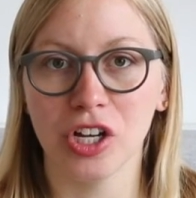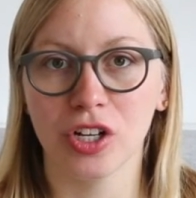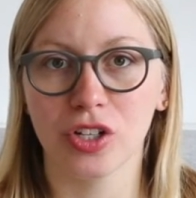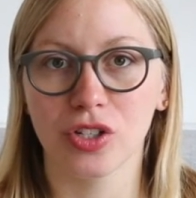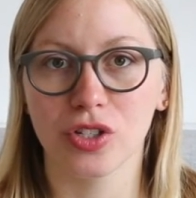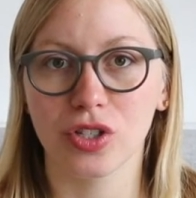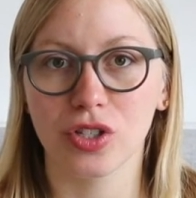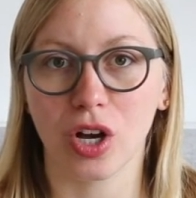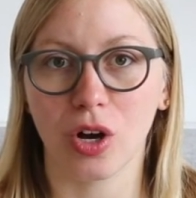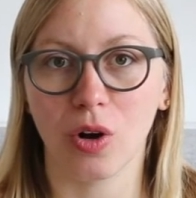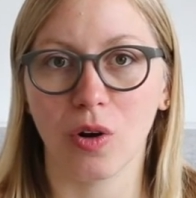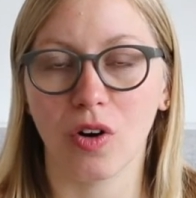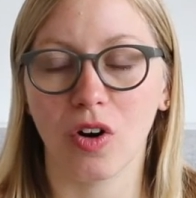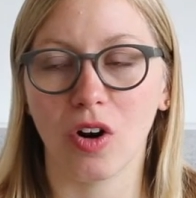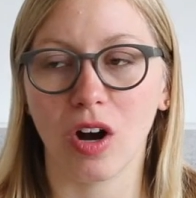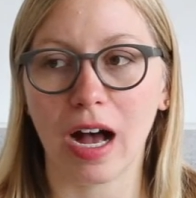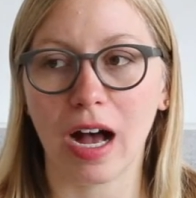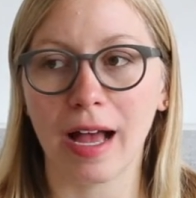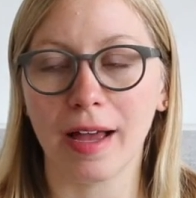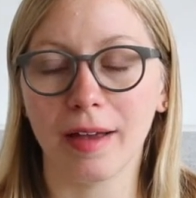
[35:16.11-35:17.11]

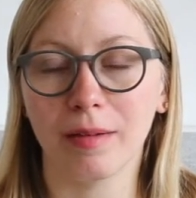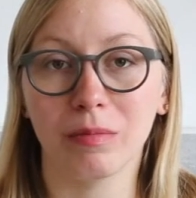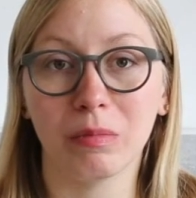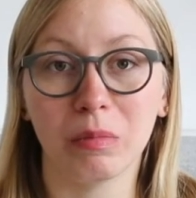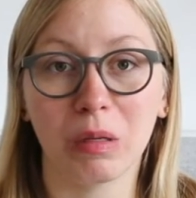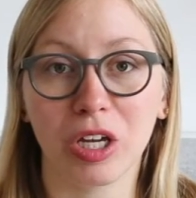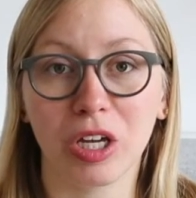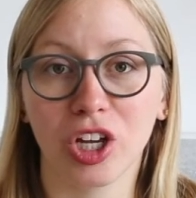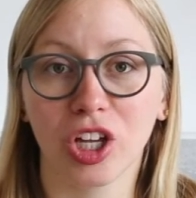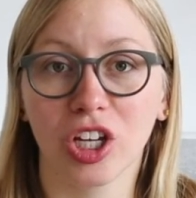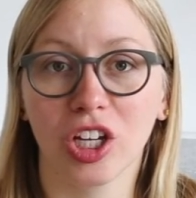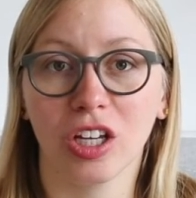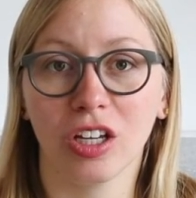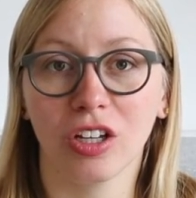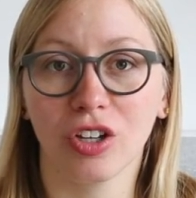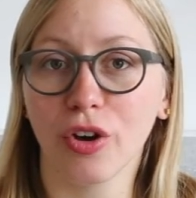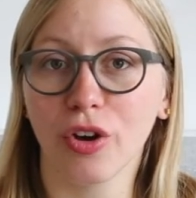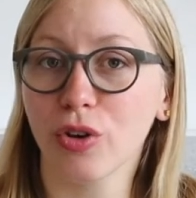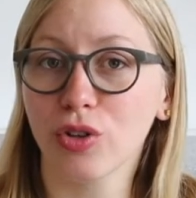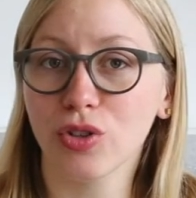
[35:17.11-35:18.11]
So I'm
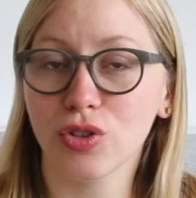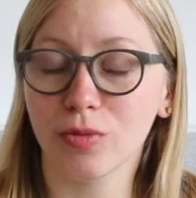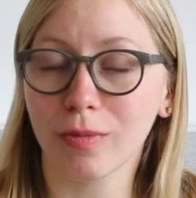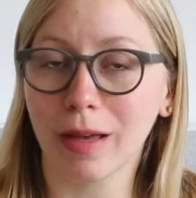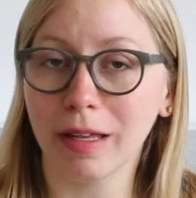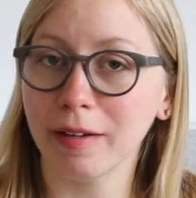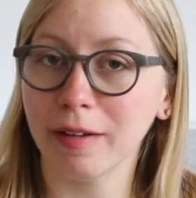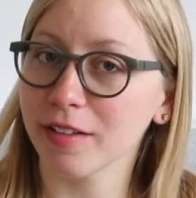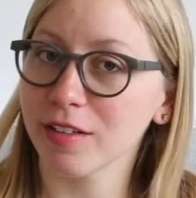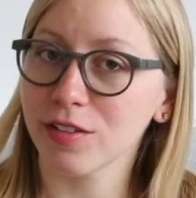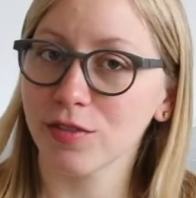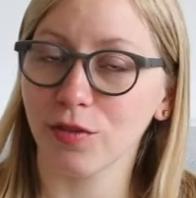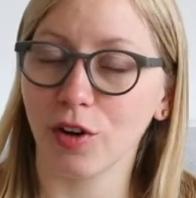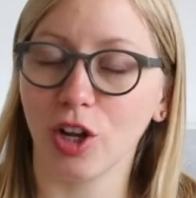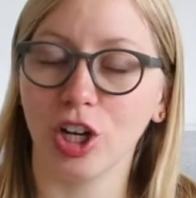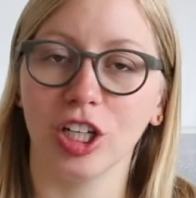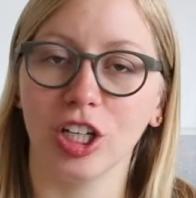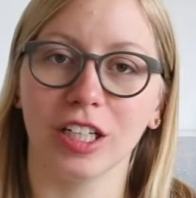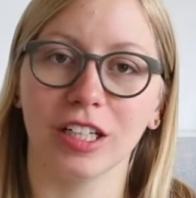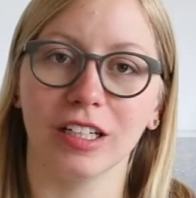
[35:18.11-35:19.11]
gonna go to my Liz
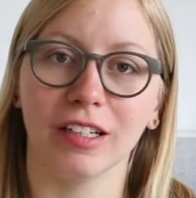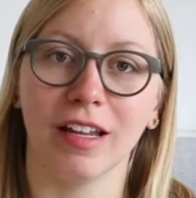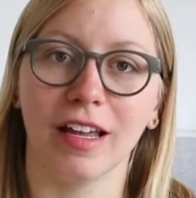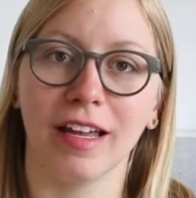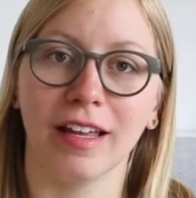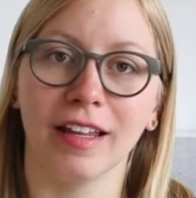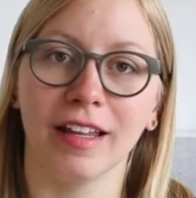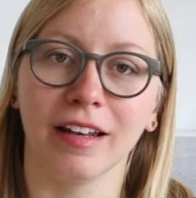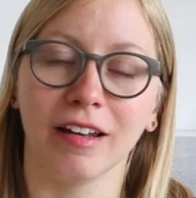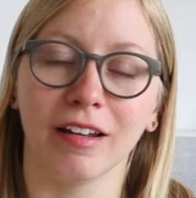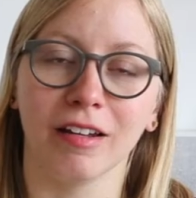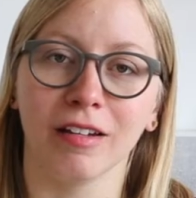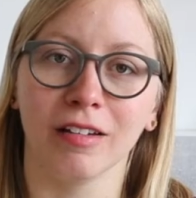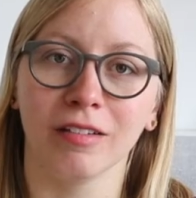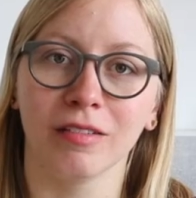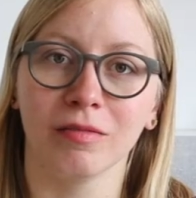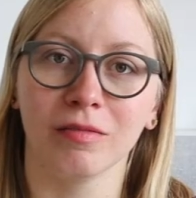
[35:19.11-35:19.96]
Vollen in